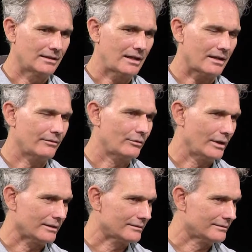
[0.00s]
kind of
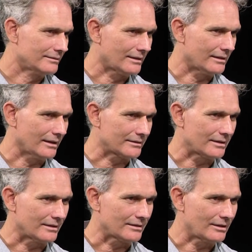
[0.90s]
what I'd like
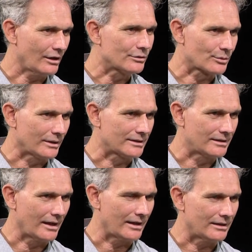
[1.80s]
to close with
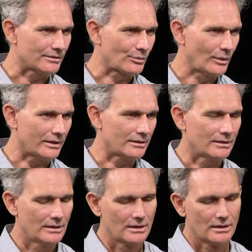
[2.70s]
today is what
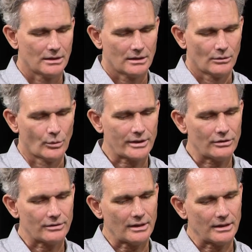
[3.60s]
do you
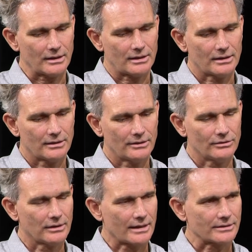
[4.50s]
think
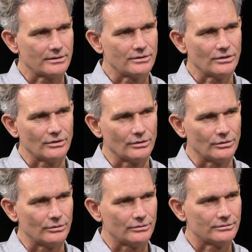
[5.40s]
you'd like to
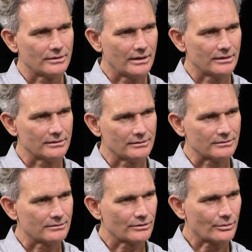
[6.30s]
do in
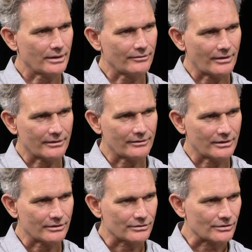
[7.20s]
3 to 5
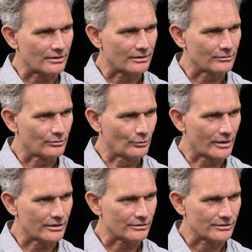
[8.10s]
years, or where
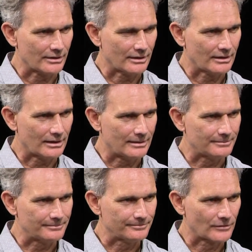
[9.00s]
do you see
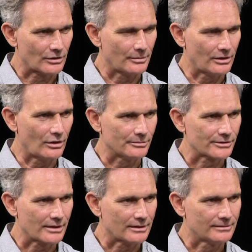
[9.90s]
the Urban
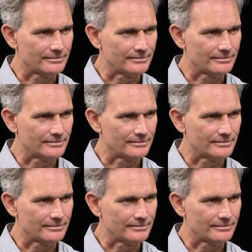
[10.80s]
Homestead?